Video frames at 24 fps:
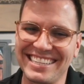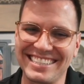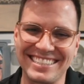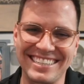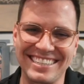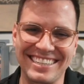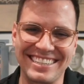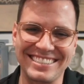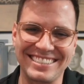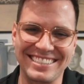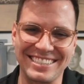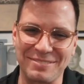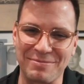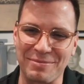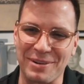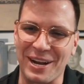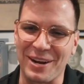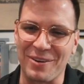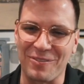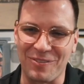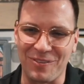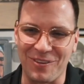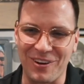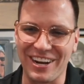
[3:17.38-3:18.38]
So just buy
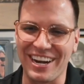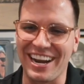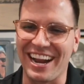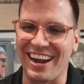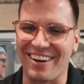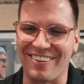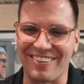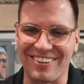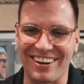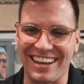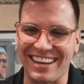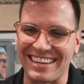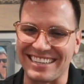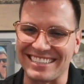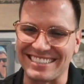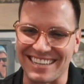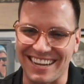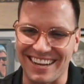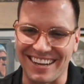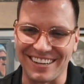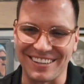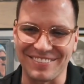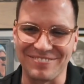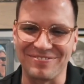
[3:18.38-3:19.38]
1 hour at a
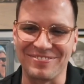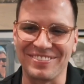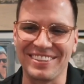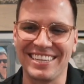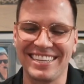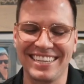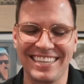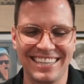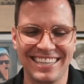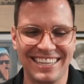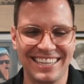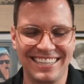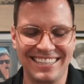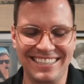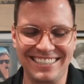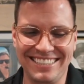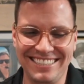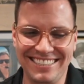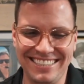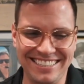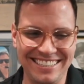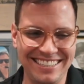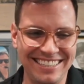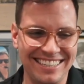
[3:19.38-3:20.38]
time,
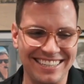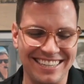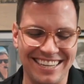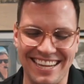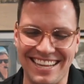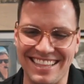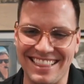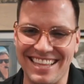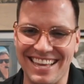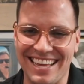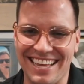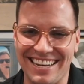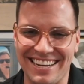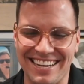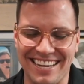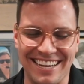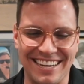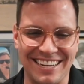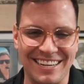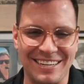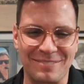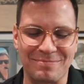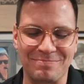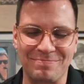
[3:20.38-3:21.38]
and
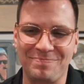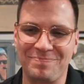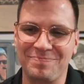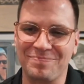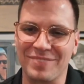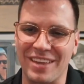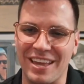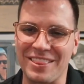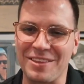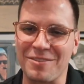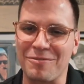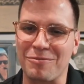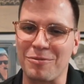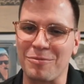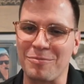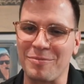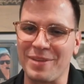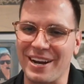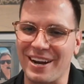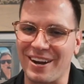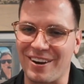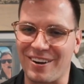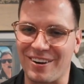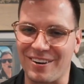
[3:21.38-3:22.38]
then from
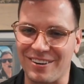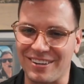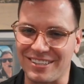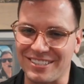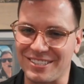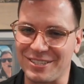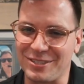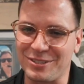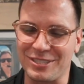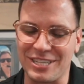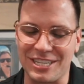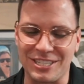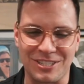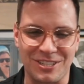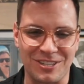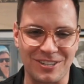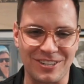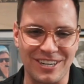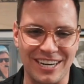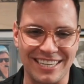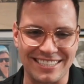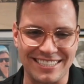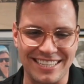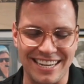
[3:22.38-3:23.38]
there, as soon as I turned
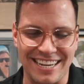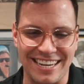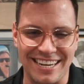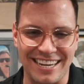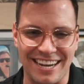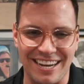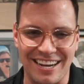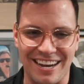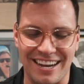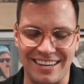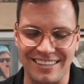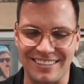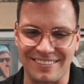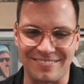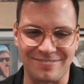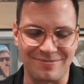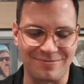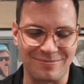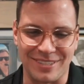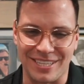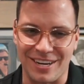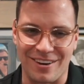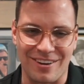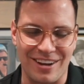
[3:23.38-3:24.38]
18,
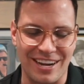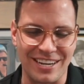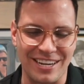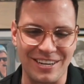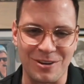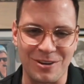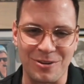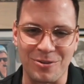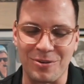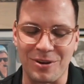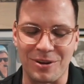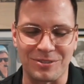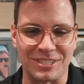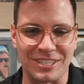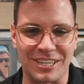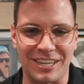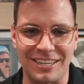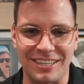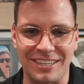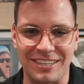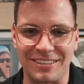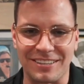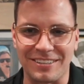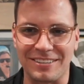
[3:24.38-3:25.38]
I knew I was
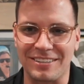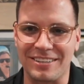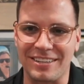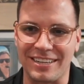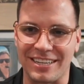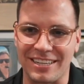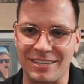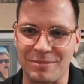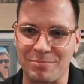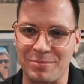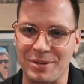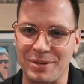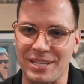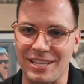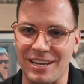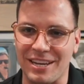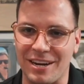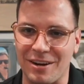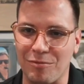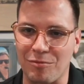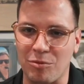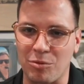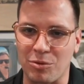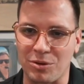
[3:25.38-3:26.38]
going to be in the
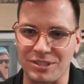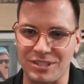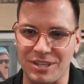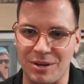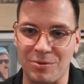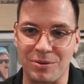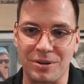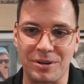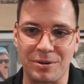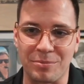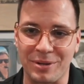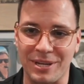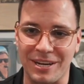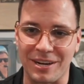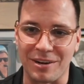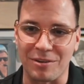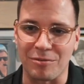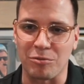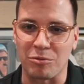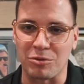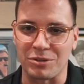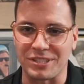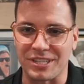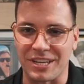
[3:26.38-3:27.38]
Air Force. I wanted to be an Air
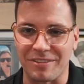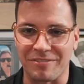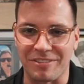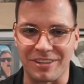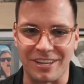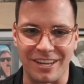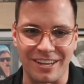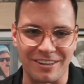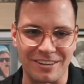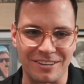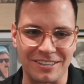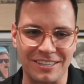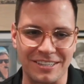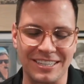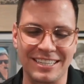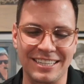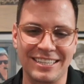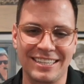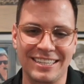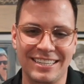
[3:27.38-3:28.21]
Force aviator.